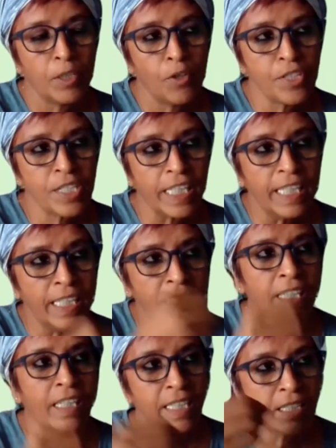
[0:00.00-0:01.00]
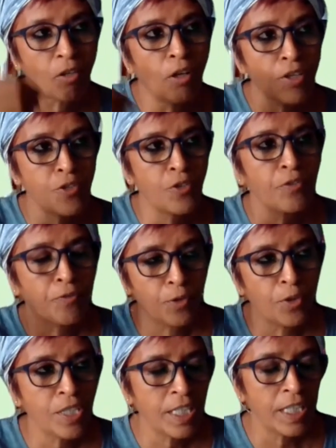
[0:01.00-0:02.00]
because yield is also,
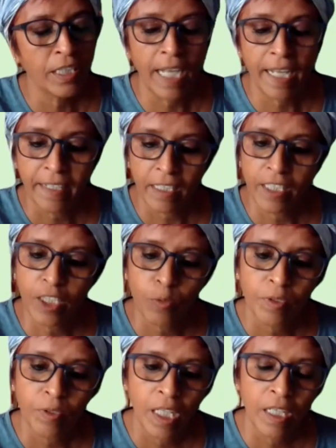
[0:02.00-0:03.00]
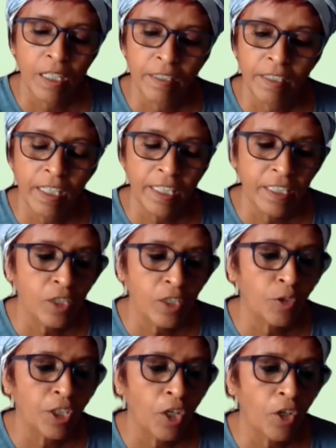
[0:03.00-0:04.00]
of course, indirectly
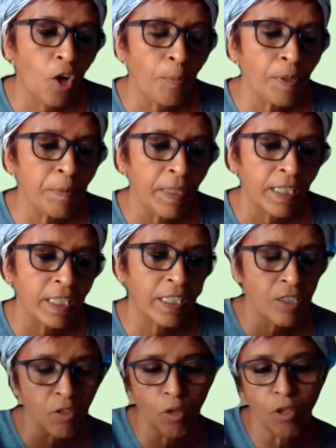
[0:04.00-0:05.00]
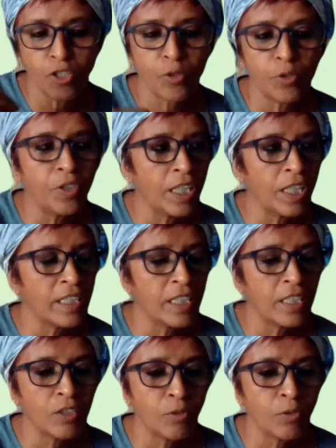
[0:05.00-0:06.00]
related to economy, but it is also
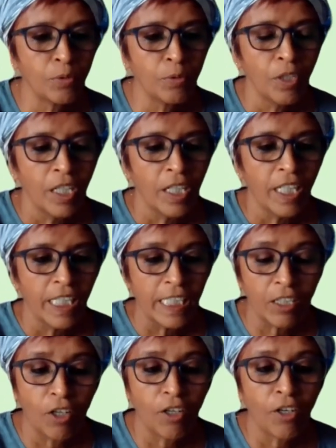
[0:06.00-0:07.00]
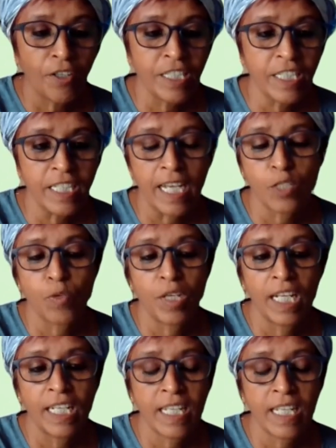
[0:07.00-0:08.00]
related to ecology as
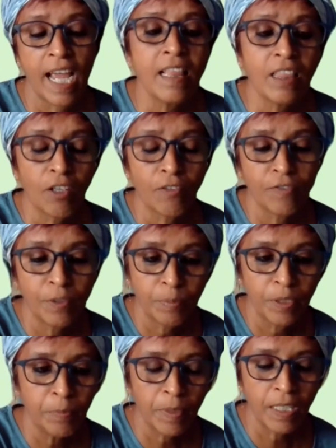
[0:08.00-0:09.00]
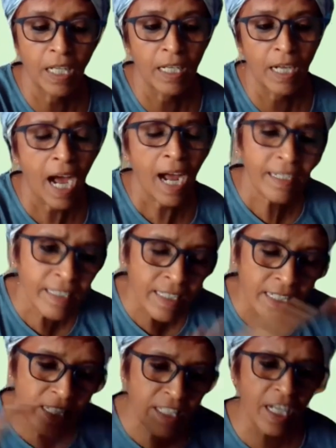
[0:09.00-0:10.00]
well as health of the people. Are
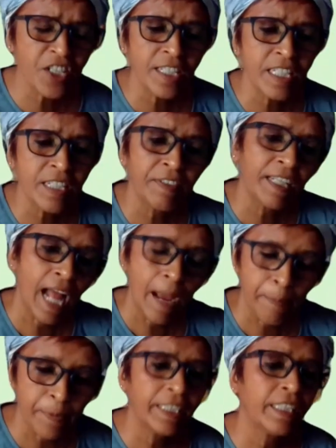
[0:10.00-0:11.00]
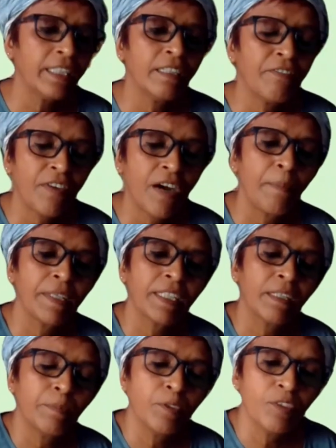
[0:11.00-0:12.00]
these discussions even happening in the
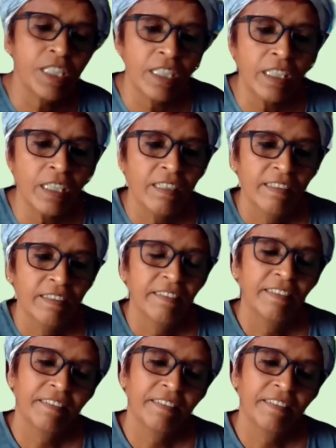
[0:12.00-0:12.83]
farming community?